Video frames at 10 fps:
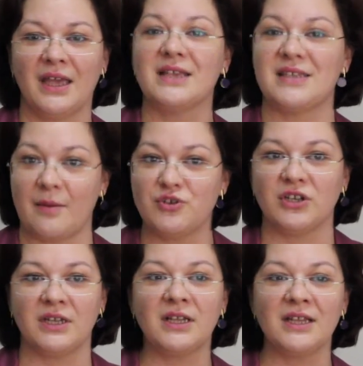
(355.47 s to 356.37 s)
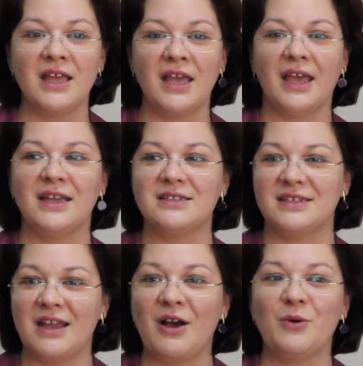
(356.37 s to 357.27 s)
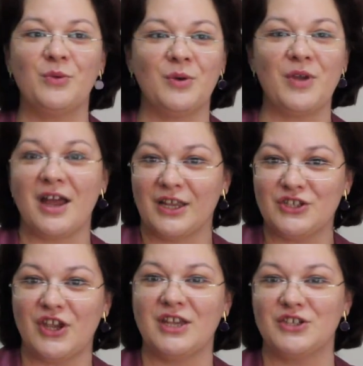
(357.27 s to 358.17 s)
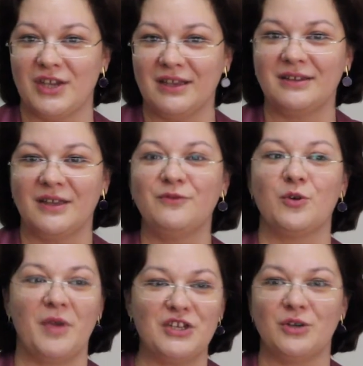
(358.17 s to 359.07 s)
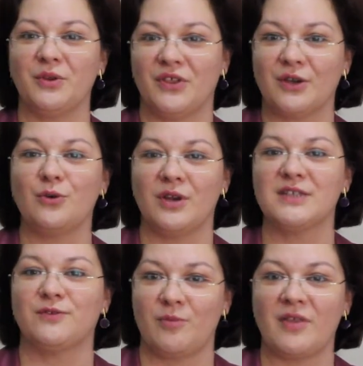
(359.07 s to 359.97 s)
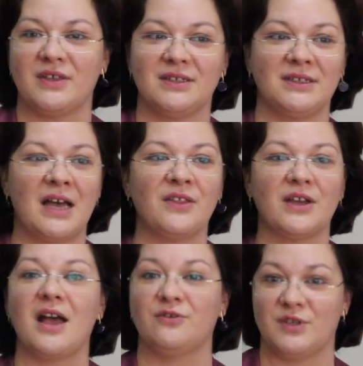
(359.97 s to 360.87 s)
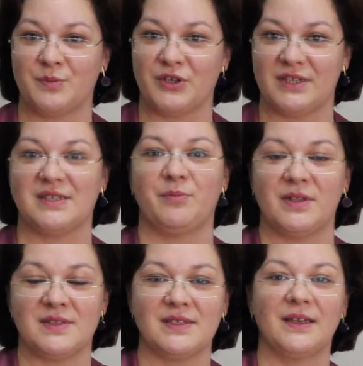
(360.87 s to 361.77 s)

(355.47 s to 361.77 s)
exceptional, and now we are exchanging information with the colleagues from other countries participants.